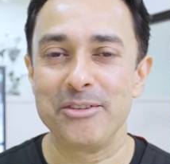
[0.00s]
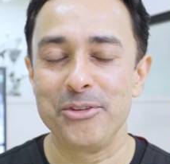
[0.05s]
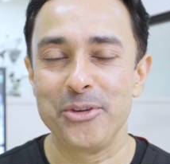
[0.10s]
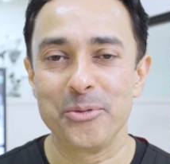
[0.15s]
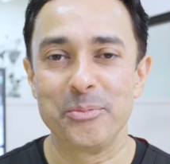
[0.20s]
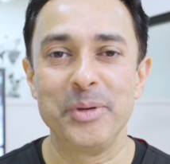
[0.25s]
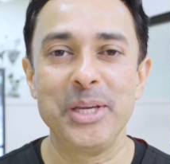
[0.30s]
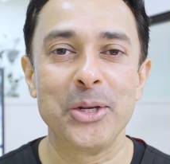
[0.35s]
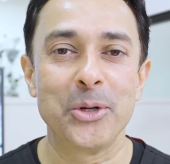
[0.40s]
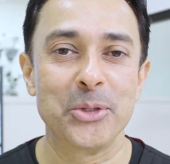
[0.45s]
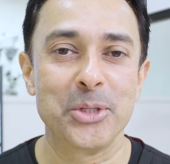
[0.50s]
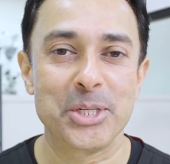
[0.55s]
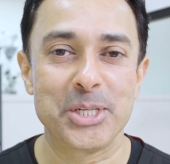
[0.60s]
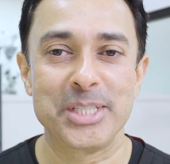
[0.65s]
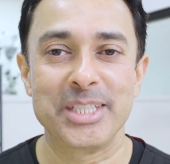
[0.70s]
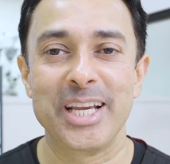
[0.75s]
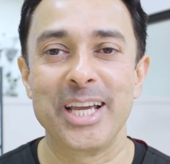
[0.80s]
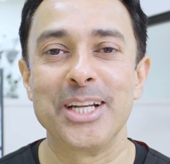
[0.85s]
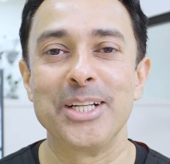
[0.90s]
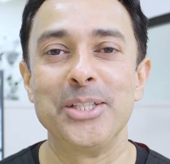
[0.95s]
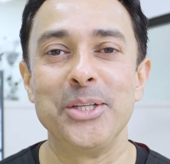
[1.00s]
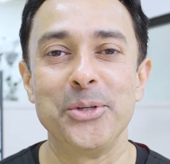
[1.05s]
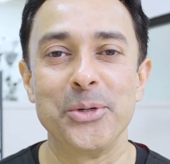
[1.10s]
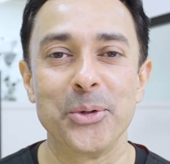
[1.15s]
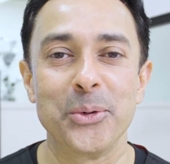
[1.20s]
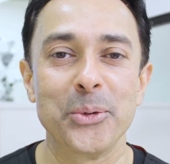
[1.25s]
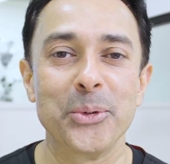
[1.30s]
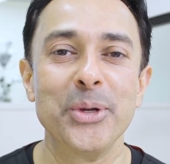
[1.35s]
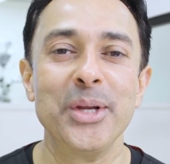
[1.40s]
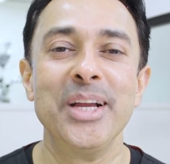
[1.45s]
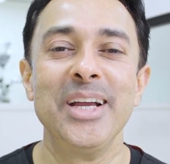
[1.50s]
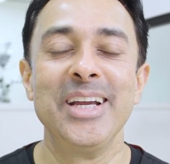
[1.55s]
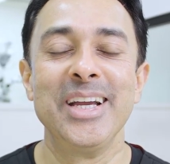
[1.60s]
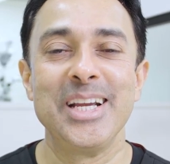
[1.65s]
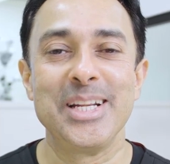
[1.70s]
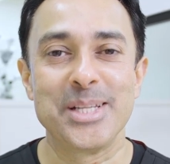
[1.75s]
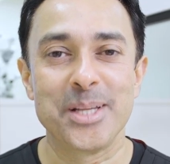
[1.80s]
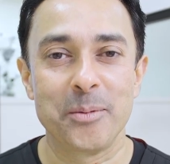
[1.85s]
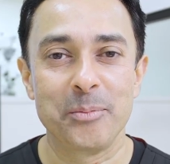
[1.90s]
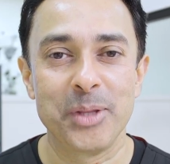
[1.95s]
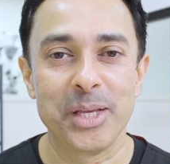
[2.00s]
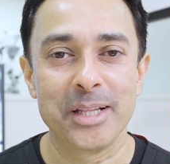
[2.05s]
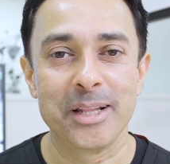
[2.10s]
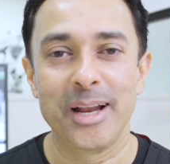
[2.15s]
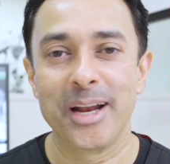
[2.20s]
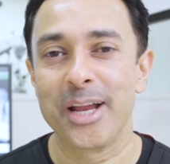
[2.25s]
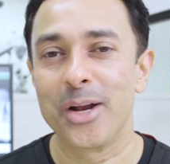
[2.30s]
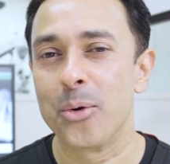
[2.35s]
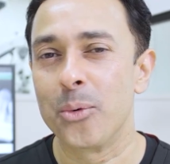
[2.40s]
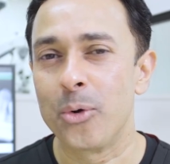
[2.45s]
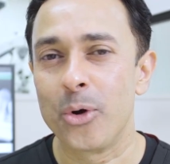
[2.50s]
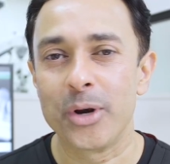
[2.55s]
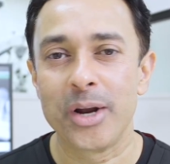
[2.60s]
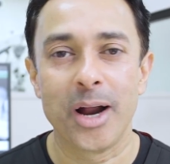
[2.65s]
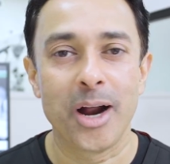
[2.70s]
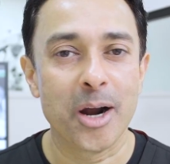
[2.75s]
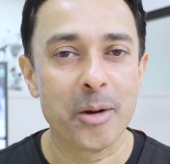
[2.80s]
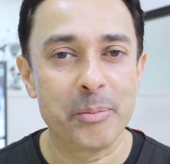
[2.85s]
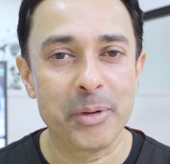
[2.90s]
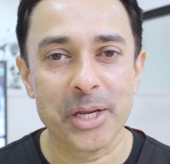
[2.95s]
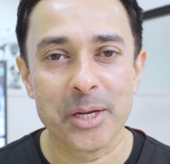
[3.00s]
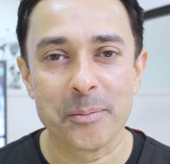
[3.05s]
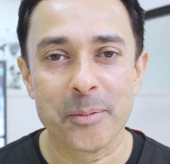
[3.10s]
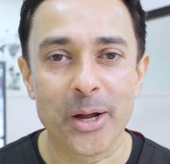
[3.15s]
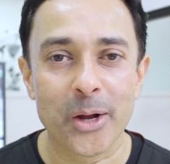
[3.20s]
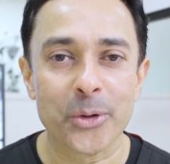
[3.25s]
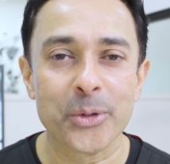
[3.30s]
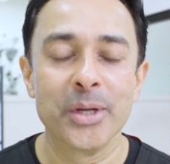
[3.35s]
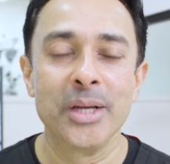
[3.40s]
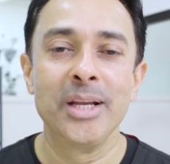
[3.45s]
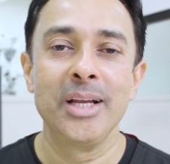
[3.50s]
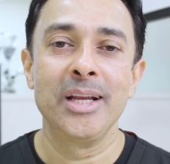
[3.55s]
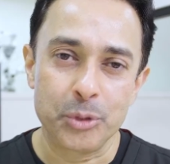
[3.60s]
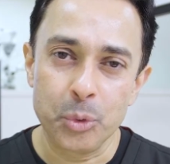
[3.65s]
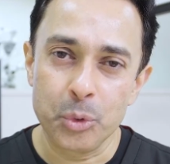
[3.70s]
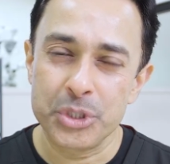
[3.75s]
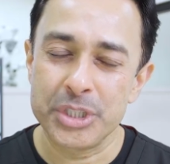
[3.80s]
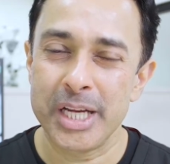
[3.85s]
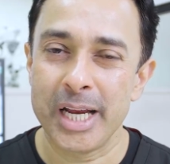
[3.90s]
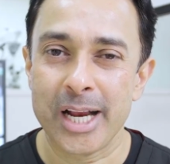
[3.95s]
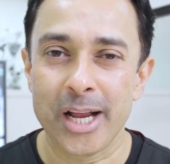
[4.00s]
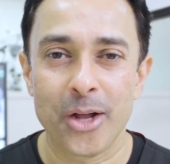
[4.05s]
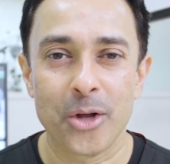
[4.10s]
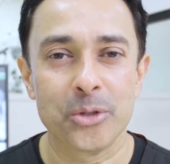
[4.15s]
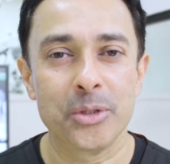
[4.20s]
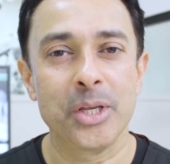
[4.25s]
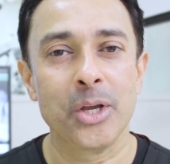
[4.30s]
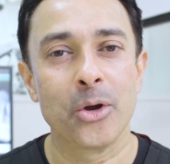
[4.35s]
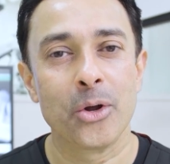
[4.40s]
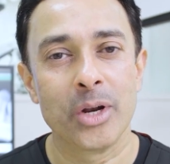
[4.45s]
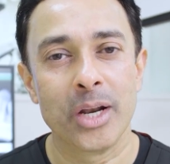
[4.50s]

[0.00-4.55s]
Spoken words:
If you've been on this channel, you know it's something that I go on harping about. Do check out the